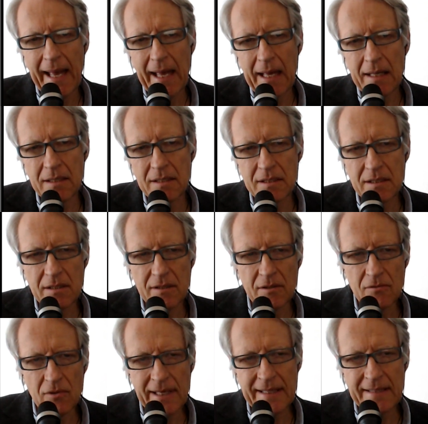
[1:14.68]
And
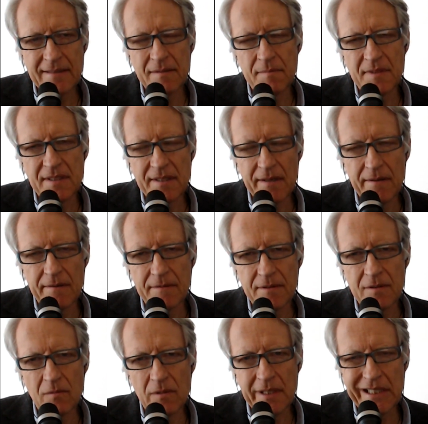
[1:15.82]
the riots
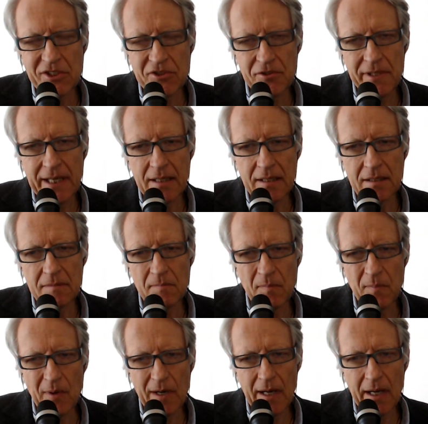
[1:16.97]
themselves were triggered
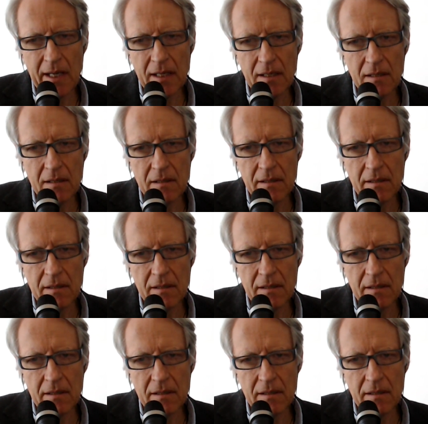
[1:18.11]
by